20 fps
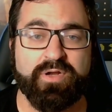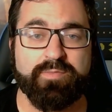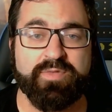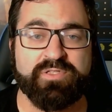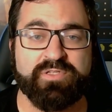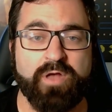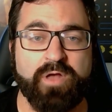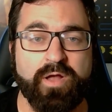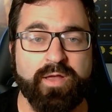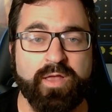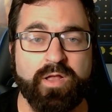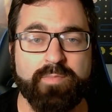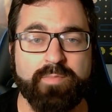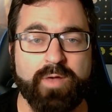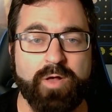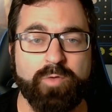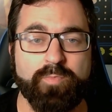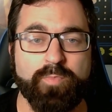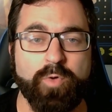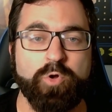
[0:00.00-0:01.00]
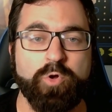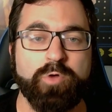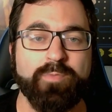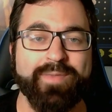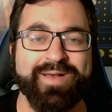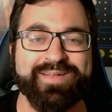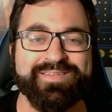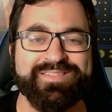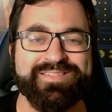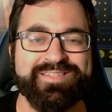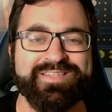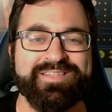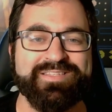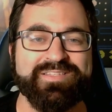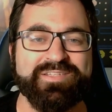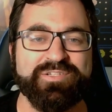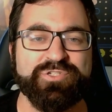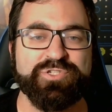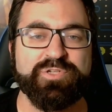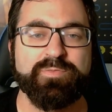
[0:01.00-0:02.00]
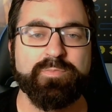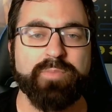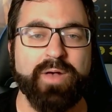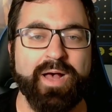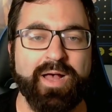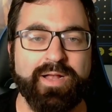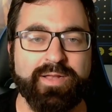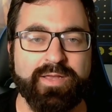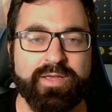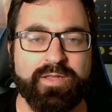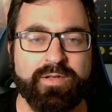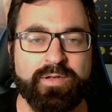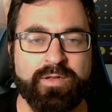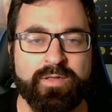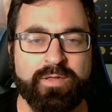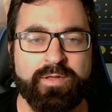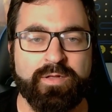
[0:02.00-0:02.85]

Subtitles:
to be talking about Pokemon TCG Pocket,